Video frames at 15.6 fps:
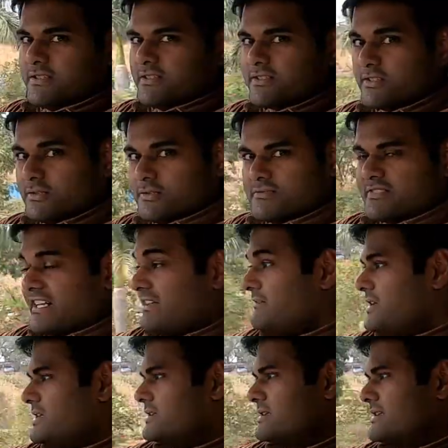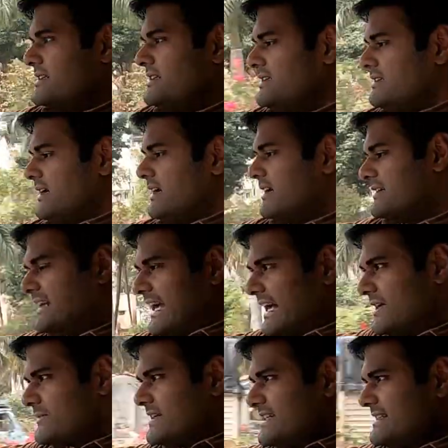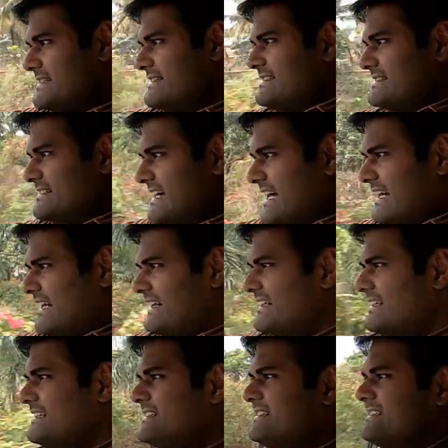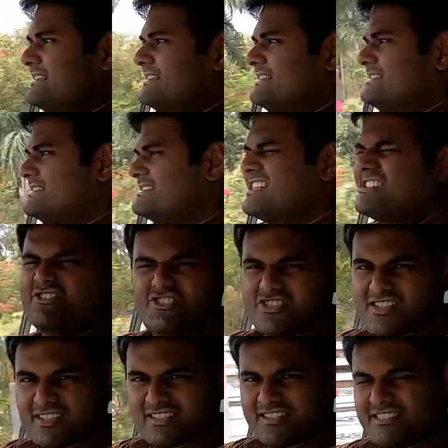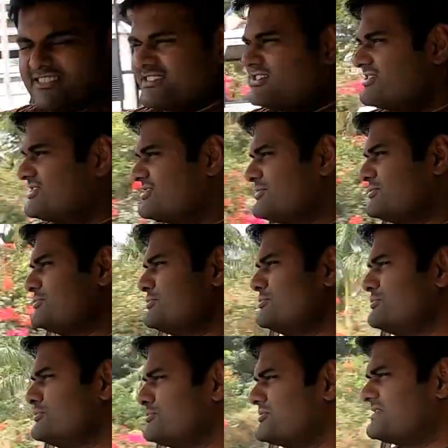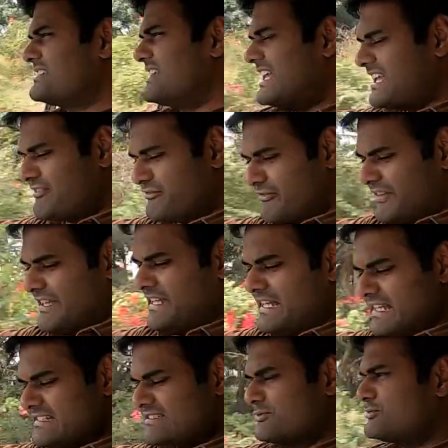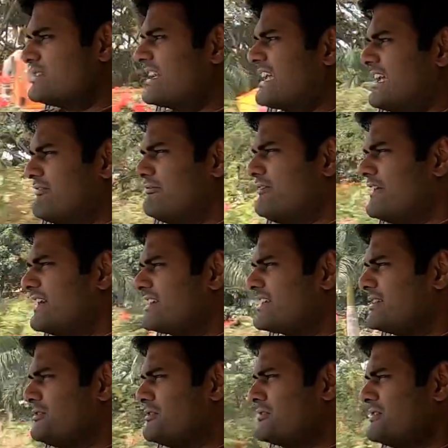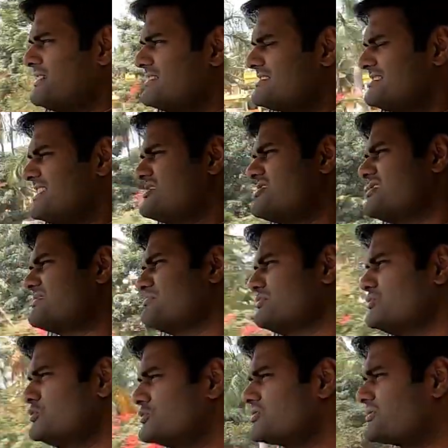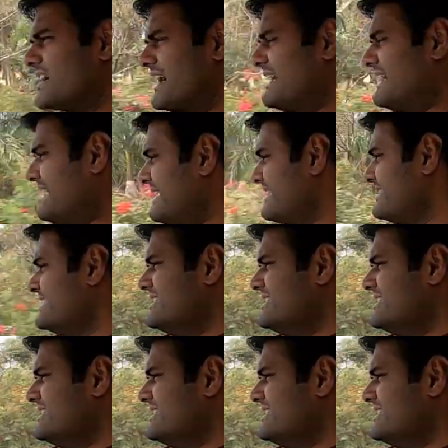So driving the Kia Carens and such a soothing feel, soothing effect, or such a smooth ride.